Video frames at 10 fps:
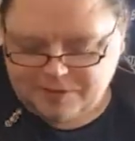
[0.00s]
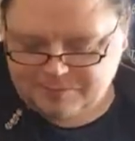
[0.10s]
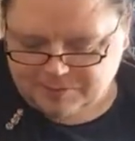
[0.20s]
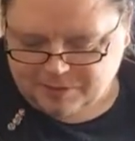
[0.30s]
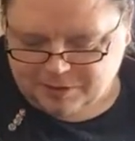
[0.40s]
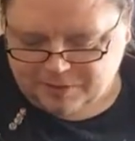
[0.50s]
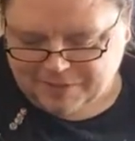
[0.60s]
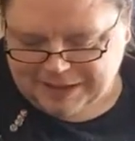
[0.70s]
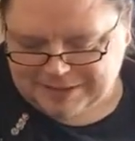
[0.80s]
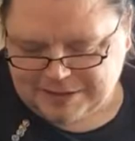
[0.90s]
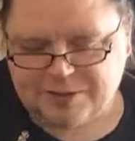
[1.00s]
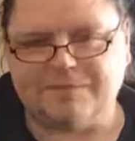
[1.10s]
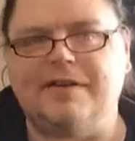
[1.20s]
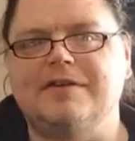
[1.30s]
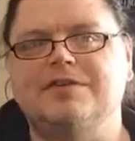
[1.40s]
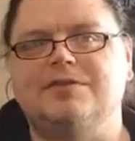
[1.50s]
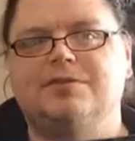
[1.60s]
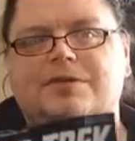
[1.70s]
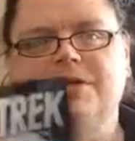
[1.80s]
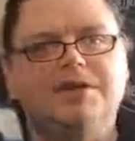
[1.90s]
but more on that very
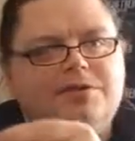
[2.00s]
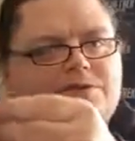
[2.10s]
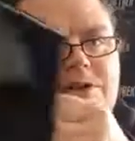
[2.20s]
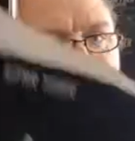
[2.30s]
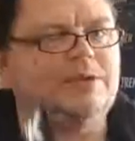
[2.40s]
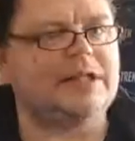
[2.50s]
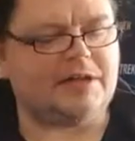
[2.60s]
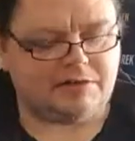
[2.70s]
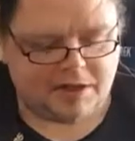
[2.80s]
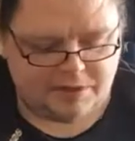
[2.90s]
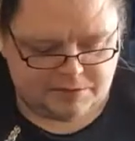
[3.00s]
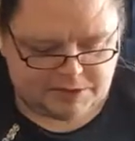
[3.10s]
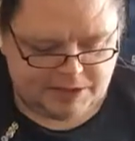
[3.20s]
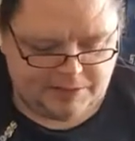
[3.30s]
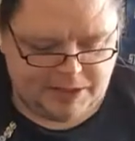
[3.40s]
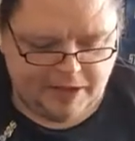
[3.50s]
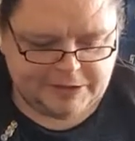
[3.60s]
soon. So we'll get a crack on, shall we?